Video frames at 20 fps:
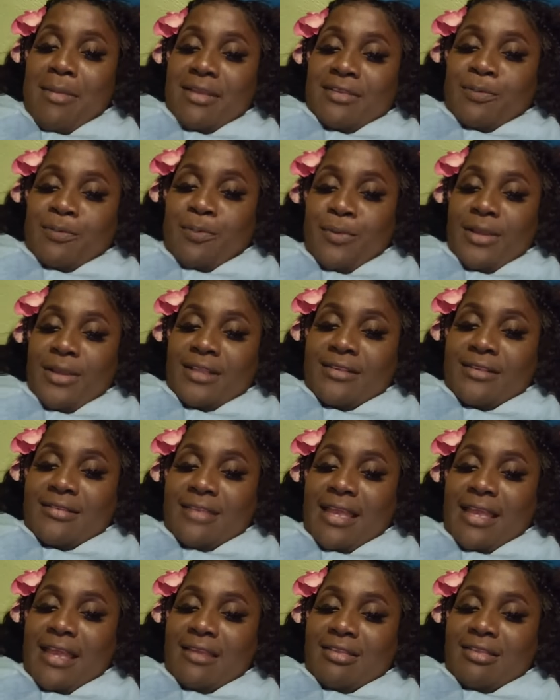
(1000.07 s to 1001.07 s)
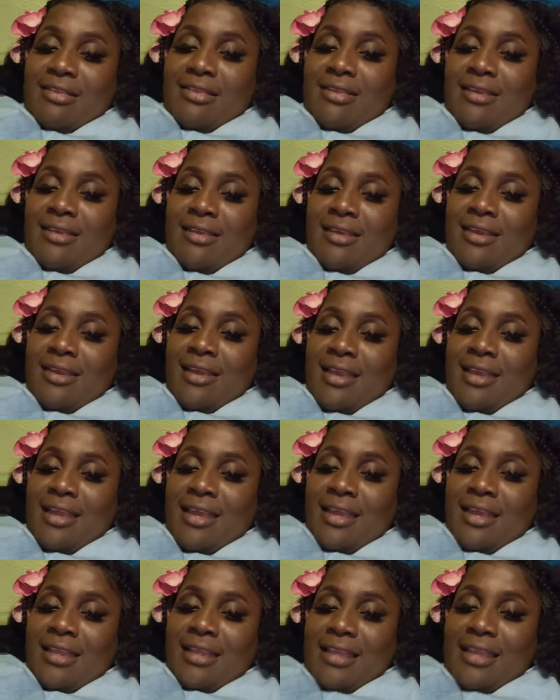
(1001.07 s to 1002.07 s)
Miss Princess,
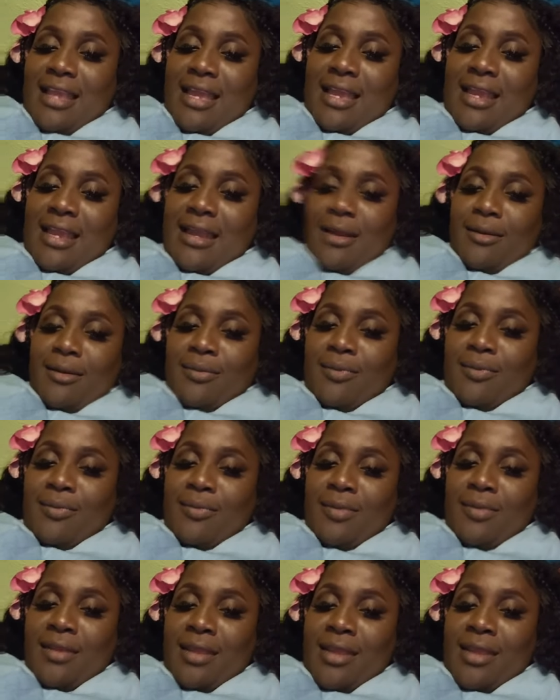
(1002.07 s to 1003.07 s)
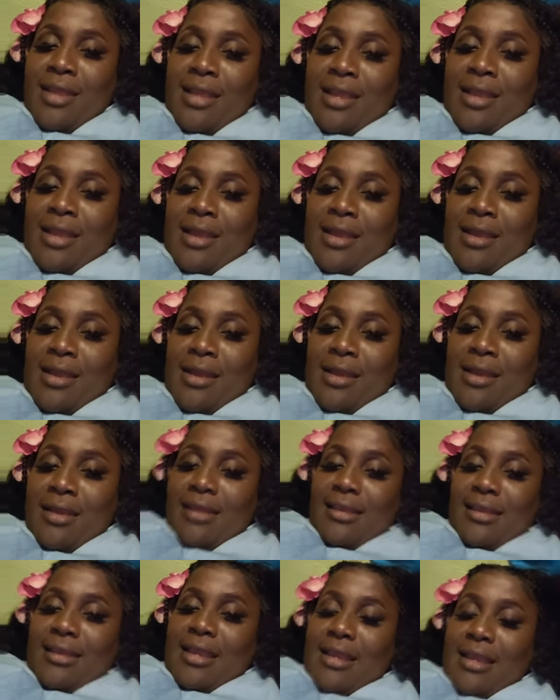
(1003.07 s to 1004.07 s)
yeah.
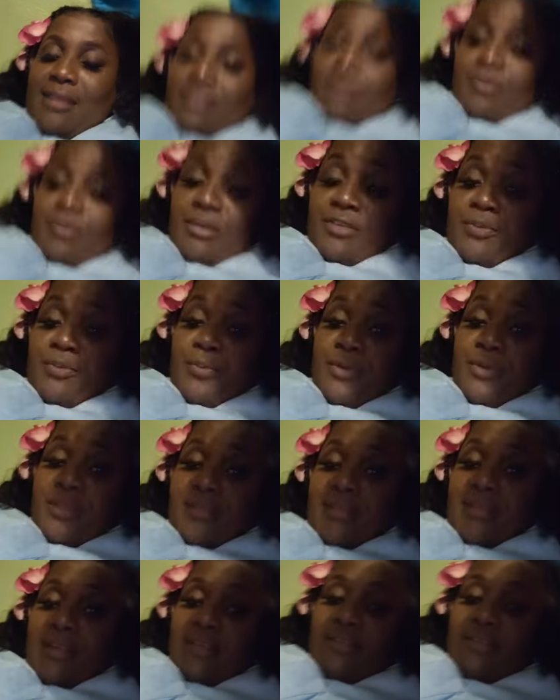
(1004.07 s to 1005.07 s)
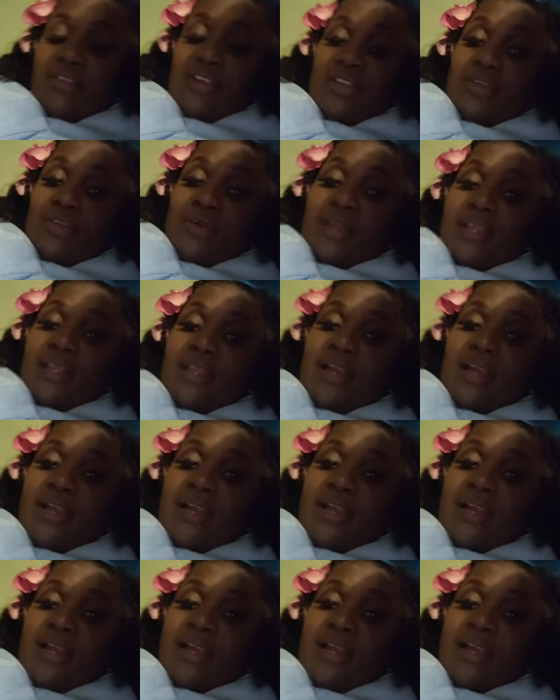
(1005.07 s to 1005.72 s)
Yes, Miss Princess, you're doing